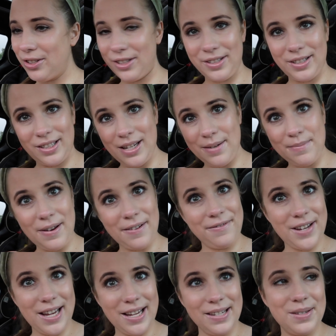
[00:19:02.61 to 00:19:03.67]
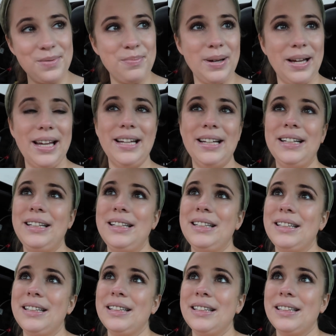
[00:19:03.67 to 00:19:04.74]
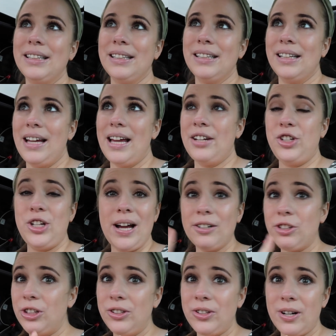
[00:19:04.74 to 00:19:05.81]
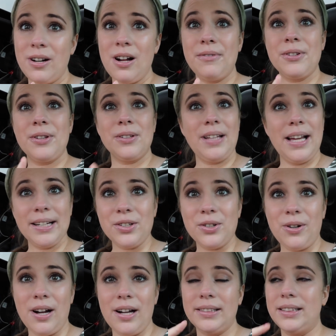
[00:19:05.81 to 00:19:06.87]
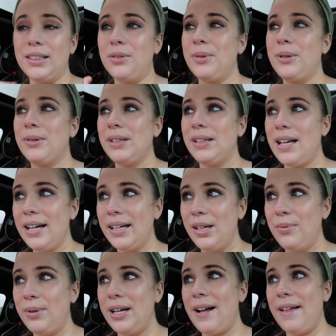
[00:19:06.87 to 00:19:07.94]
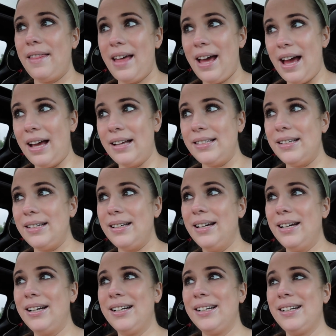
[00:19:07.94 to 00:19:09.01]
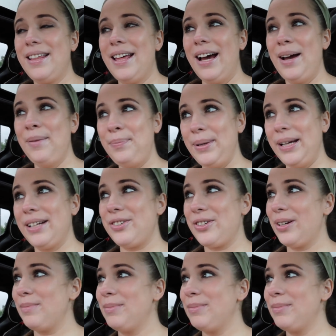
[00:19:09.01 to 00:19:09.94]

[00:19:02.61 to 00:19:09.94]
just in my face, and she actually started off with her legs crossed, so we were lucky we got that that picture.